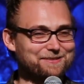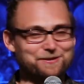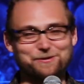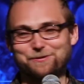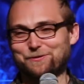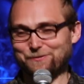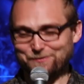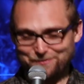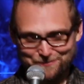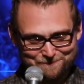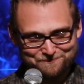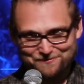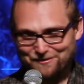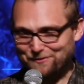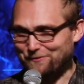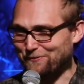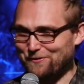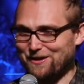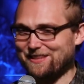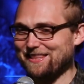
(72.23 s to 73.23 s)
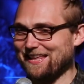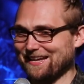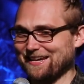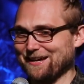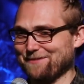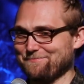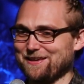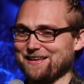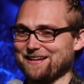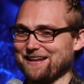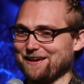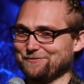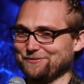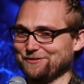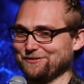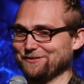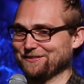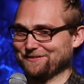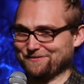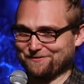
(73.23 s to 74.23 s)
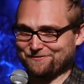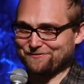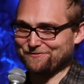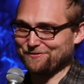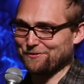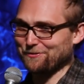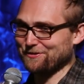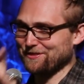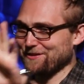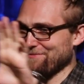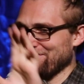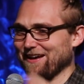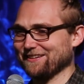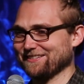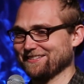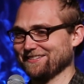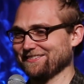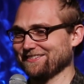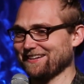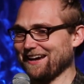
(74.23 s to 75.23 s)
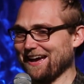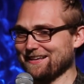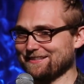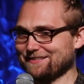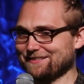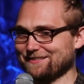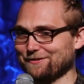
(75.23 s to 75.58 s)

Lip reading: So when they come in, I will forward them out to you guys.